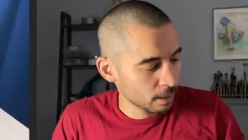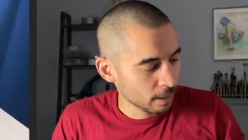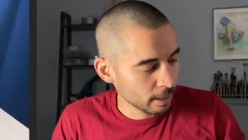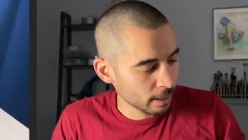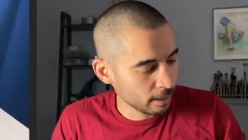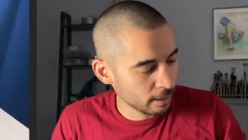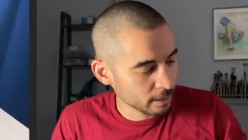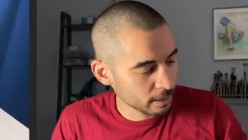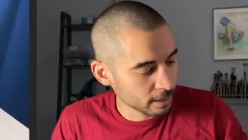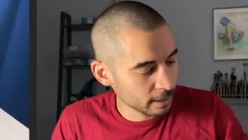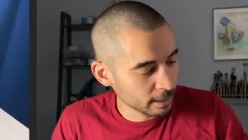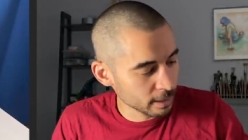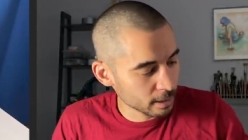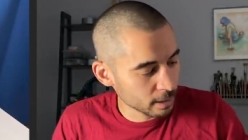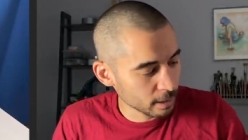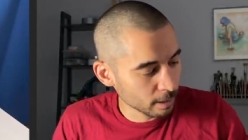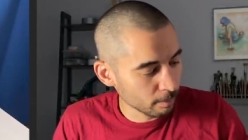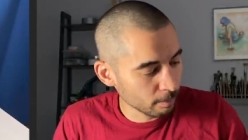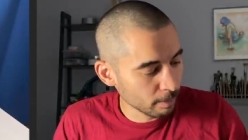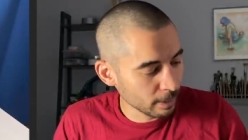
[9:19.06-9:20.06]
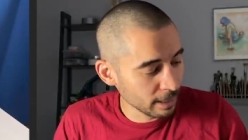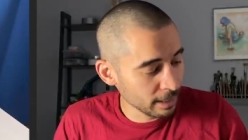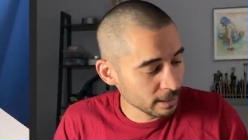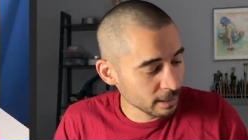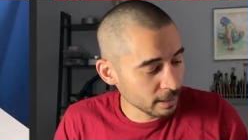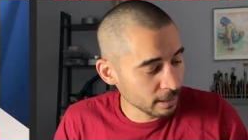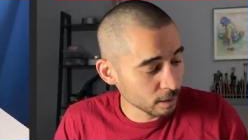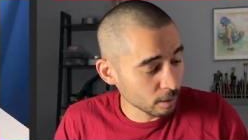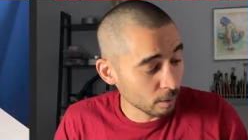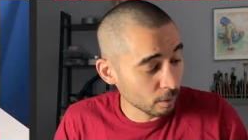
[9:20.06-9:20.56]
And there's some
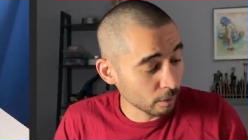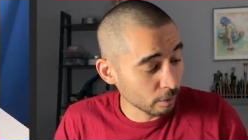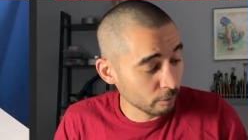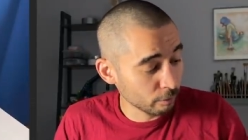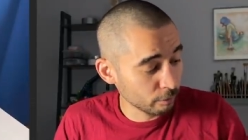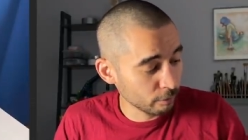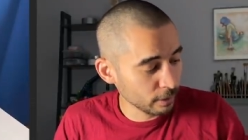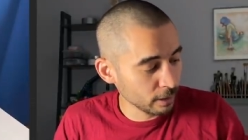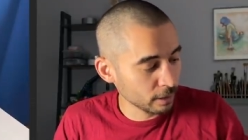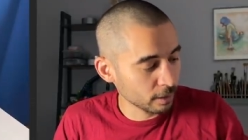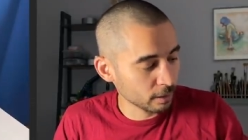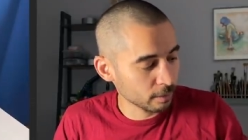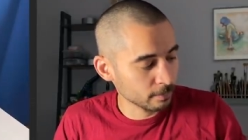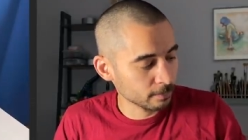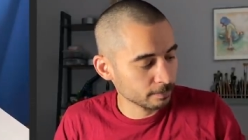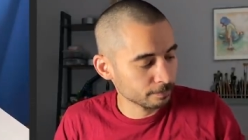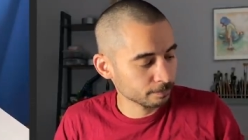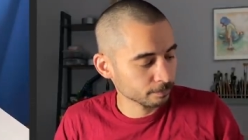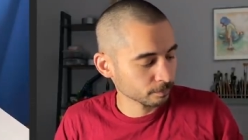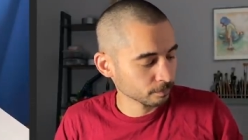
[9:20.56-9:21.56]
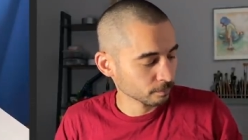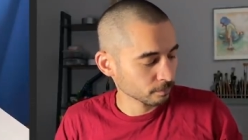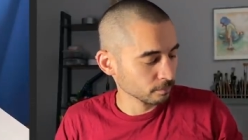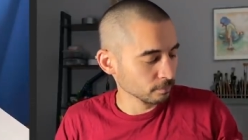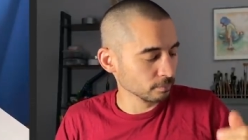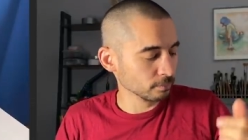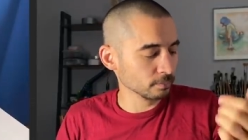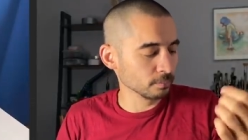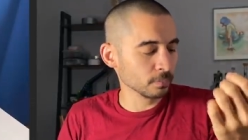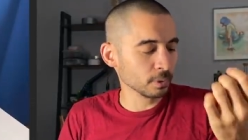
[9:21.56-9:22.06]
places on the figure
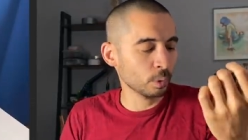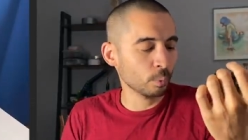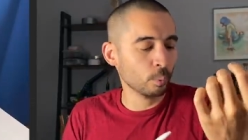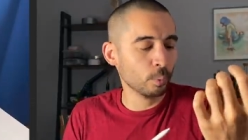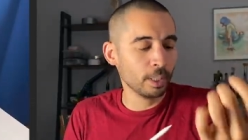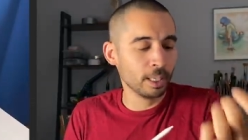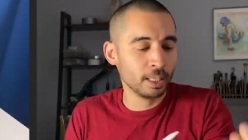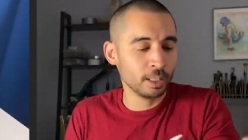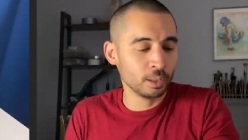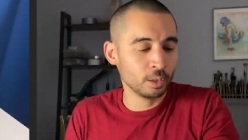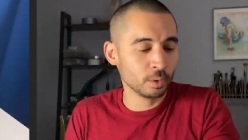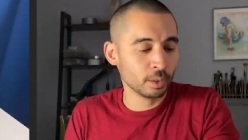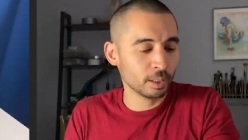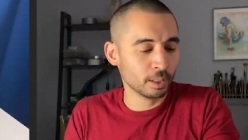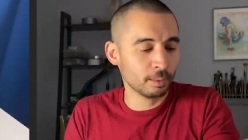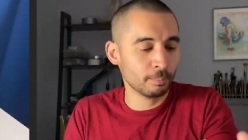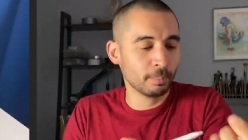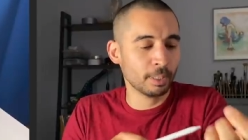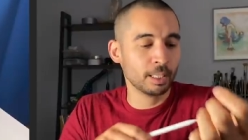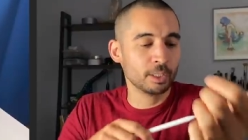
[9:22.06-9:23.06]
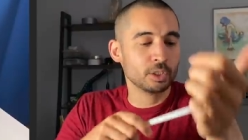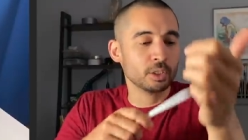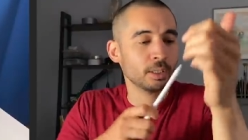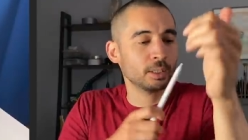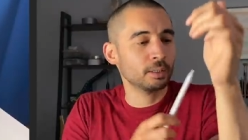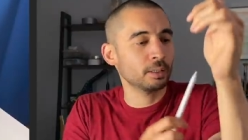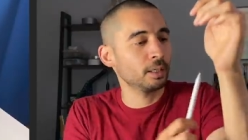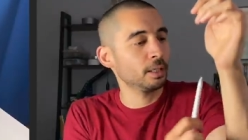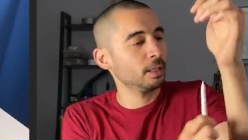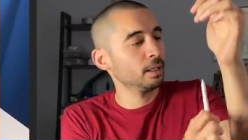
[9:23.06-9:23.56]
where you can
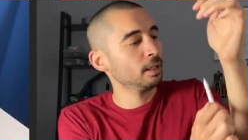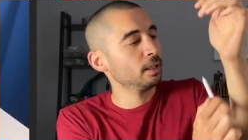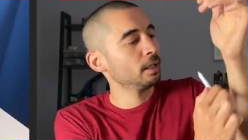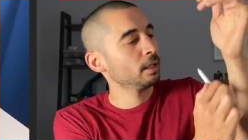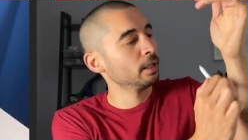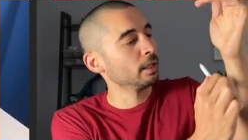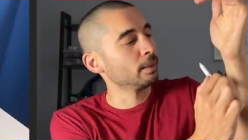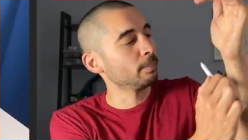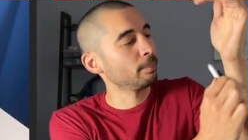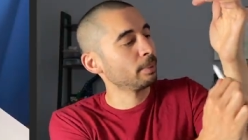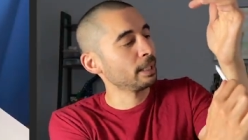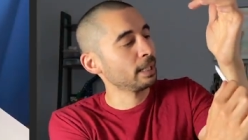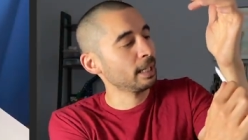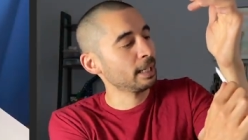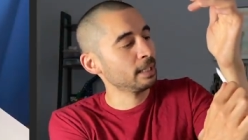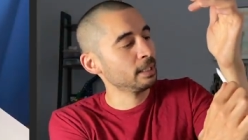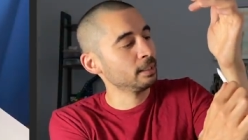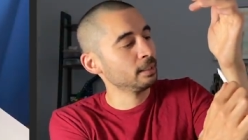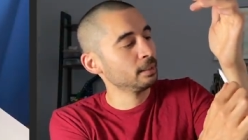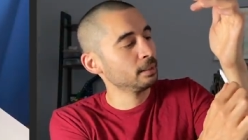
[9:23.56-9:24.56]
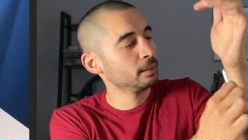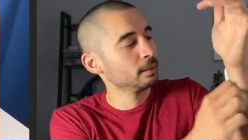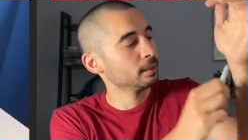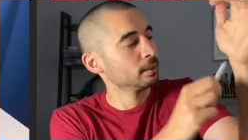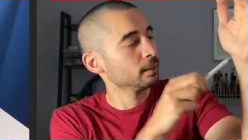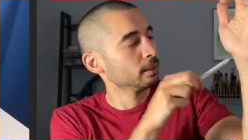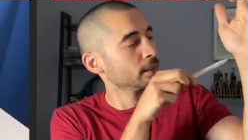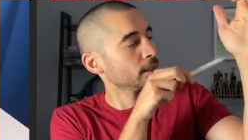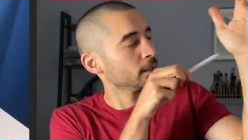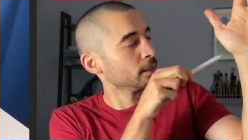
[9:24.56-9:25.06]
imagine a plane
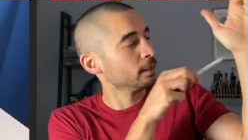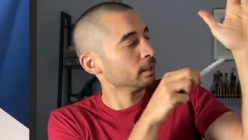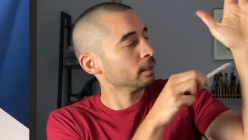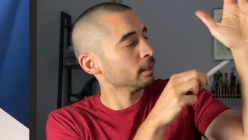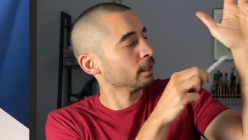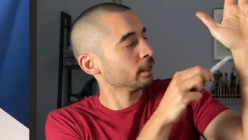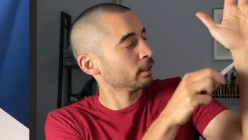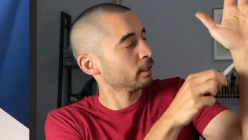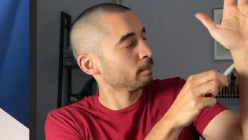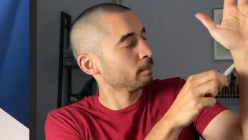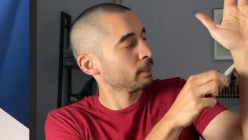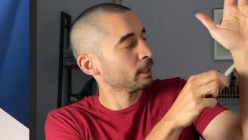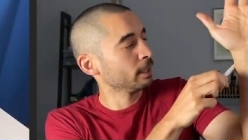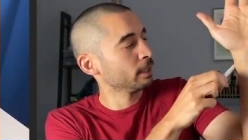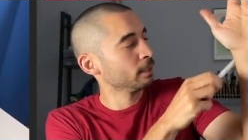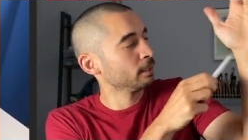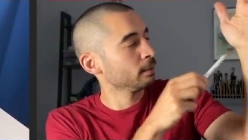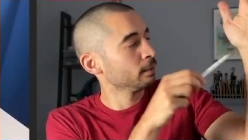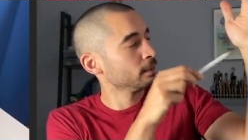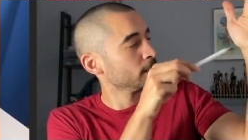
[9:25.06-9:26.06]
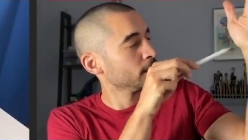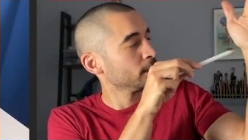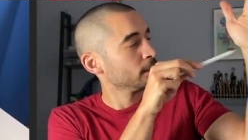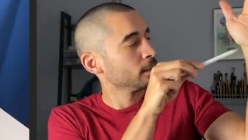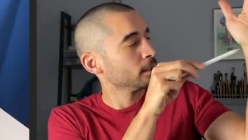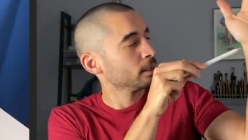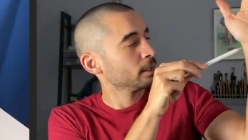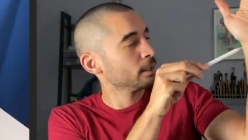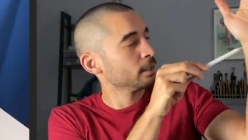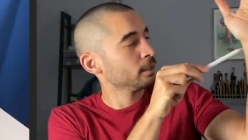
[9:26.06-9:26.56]
and another plane
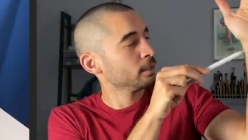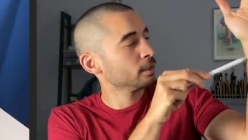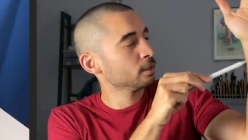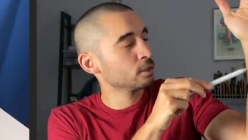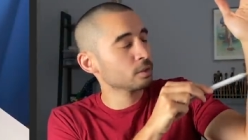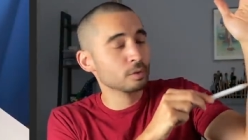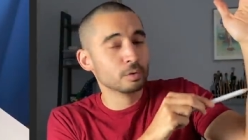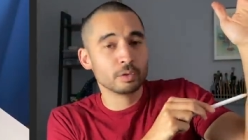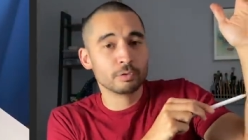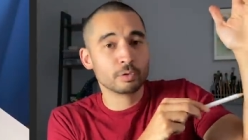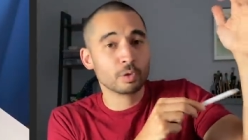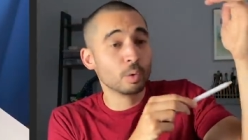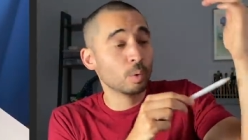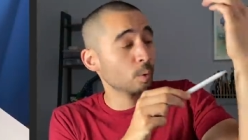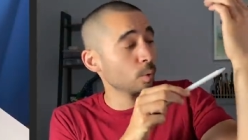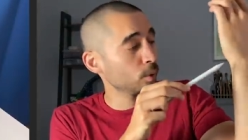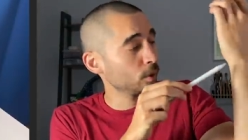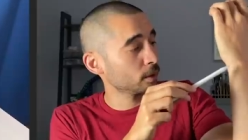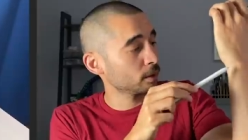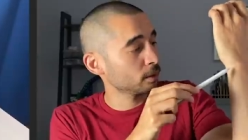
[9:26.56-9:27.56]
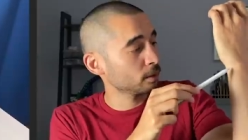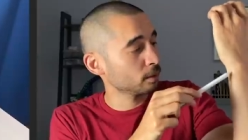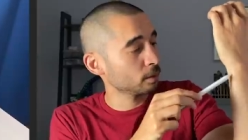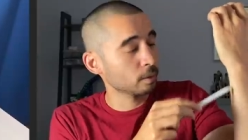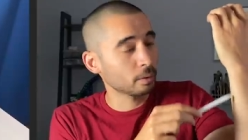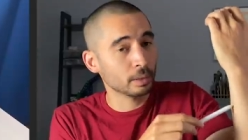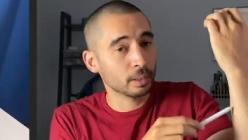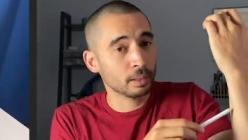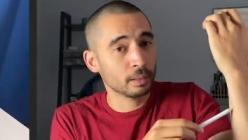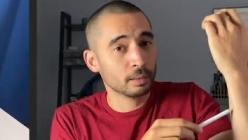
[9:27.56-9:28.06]
and then a sort of corner
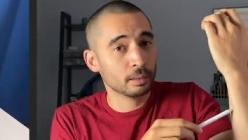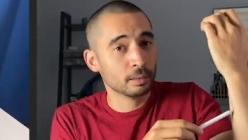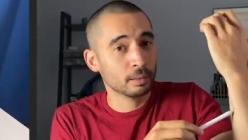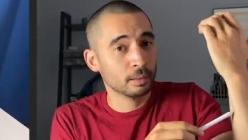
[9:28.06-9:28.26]
on it.